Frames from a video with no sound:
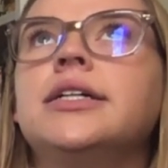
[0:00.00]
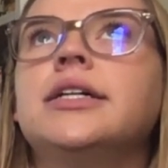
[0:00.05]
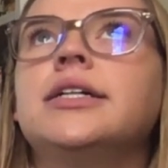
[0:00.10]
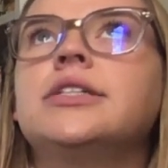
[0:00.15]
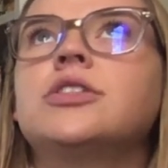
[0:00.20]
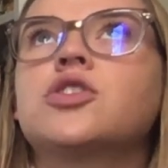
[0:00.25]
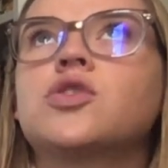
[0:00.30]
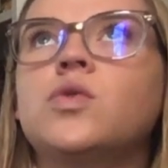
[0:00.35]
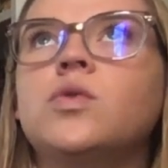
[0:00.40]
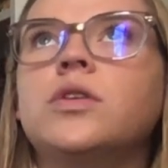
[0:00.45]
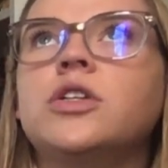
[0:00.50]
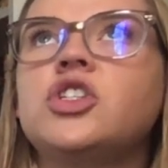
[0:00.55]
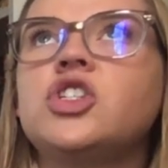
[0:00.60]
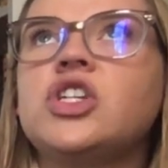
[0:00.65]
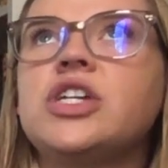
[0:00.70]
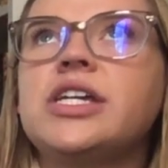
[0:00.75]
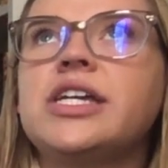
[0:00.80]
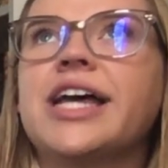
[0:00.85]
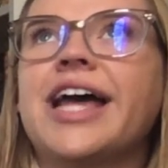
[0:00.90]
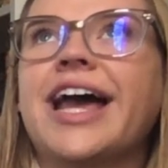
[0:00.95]

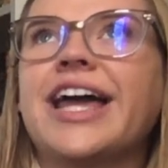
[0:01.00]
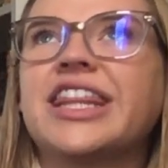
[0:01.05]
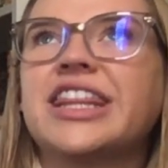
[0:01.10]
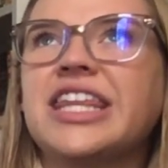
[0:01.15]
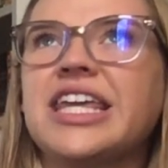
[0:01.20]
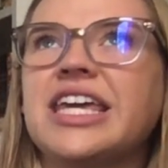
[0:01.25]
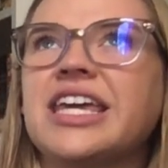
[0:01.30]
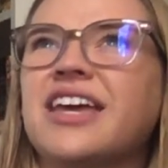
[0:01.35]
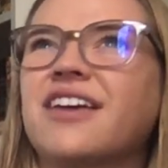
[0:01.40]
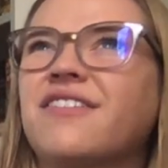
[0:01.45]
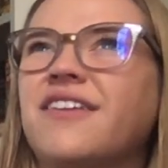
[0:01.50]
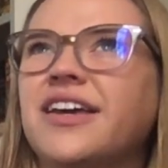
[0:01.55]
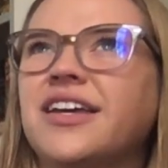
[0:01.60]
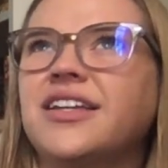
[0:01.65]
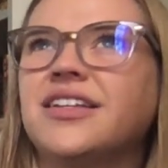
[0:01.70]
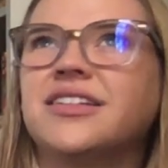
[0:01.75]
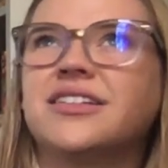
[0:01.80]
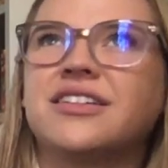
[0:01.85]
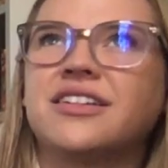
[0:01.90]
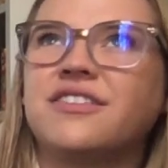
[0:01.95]
Schoology, I think, if I
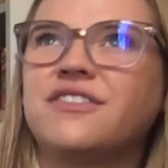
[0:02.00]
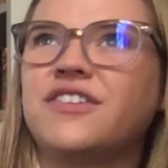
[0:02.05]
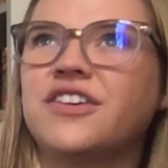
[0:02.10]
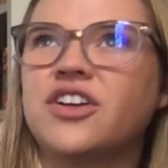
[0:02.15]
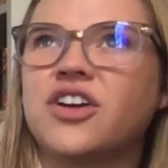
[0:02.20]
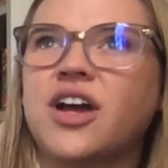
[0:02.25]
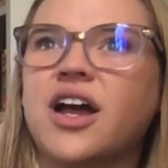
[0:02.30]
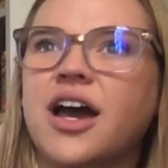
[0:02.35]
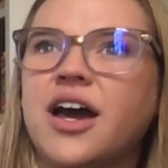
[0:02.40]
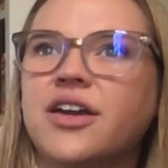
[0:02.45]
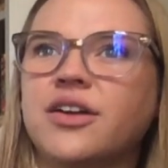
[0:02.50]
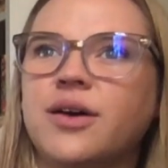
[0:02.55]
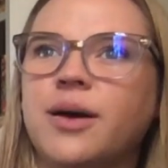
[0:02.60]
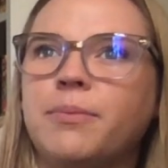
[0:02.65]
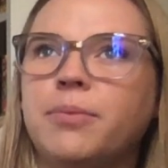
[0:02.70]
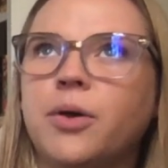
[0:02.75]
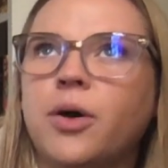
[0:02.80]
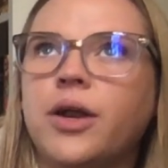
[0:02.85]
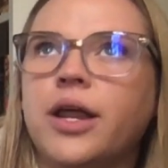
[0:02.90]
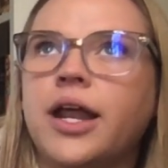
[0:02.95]
can figure out how to
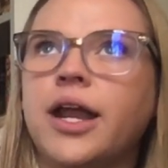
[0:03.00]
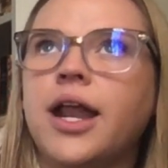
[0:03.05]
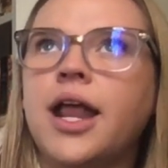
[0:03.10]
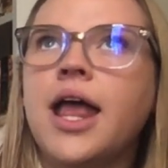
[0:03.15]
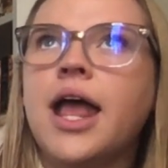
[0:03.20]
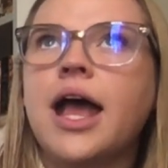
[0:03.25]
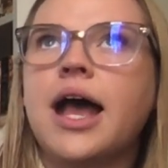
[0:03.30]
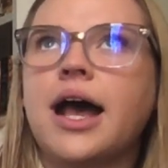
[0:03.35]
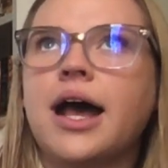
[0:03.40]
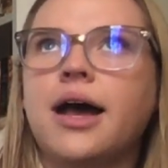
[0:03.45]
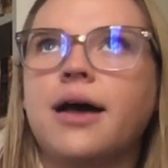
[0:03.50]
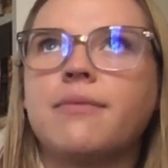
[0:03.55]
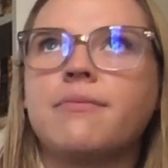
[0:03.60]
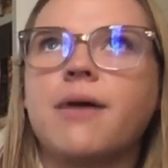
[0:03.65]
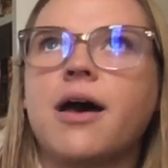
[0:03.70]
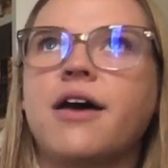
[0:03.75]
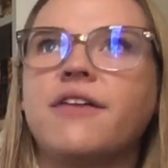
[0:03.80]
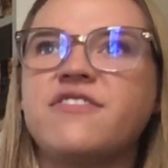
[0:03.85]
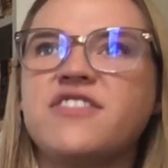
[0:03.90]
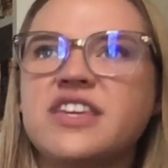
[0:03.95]
upload it,
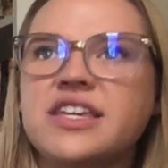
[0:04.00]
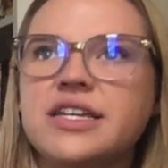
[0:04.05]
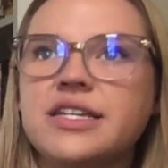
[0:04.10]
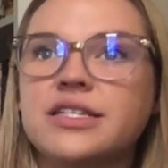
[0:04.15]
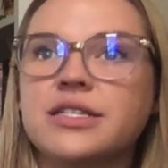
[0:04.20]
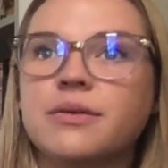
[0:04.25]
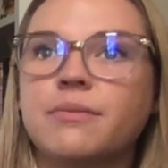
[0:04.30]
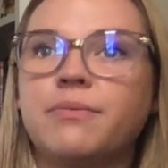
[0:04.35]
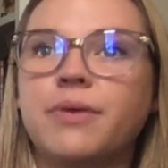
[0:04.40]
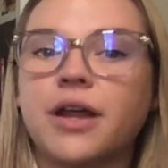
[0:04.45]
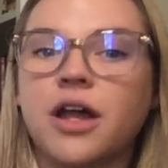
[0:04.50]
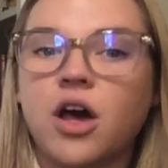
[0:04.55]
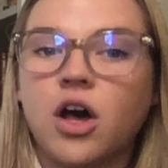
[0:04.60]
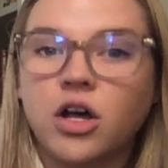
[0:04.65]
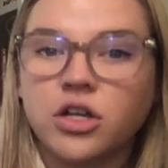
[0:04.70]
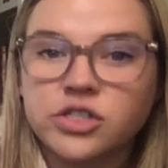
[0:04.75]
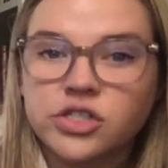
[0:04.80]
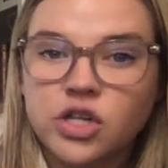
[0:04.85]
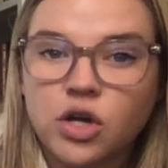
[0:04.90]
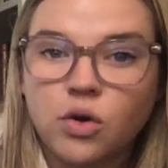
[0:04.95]
of these, but
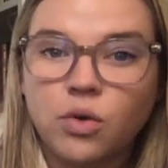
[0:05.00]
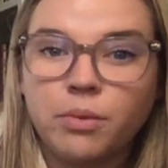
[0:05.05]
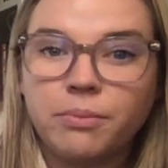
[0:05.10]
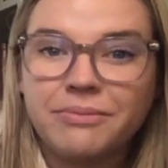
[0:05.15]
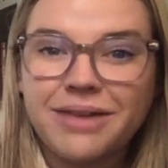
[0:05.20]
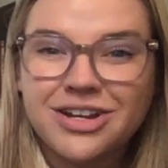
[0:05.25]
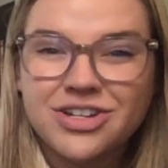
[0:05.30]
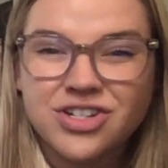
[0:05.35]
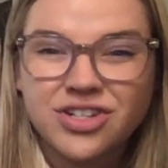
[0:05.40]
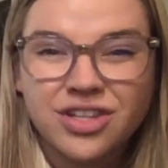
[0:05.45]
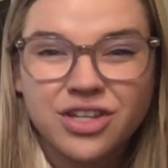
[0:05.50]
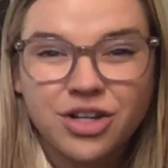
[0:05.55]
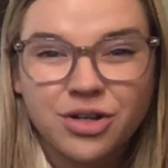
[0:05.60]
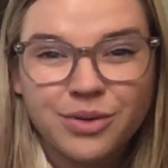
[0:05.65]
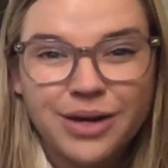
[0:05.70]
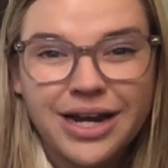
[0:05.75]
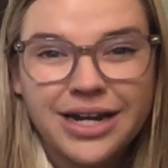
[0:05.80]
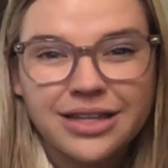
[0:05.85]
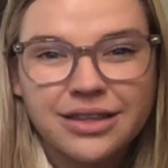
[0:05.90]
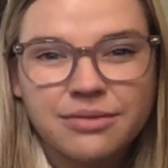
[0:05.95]
also make sure that you're
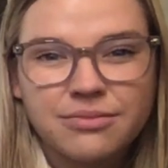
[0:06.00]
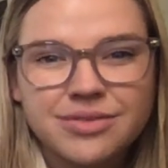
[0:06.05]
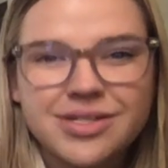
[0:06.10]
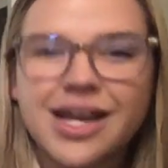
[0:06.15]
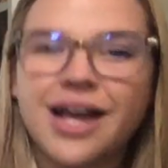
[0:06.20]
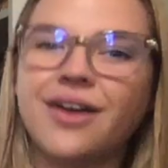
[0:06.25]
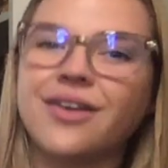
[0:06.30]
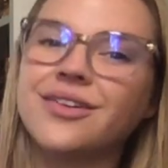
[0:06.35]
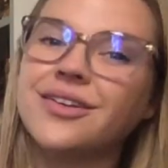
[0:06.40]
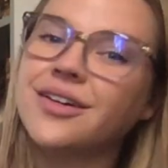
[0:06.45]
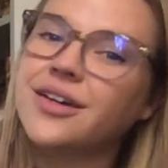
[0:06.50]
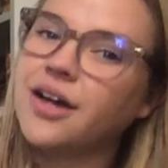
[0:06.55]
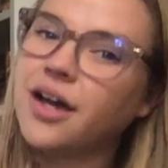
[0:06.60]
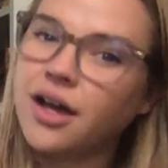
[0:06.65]
writing them down.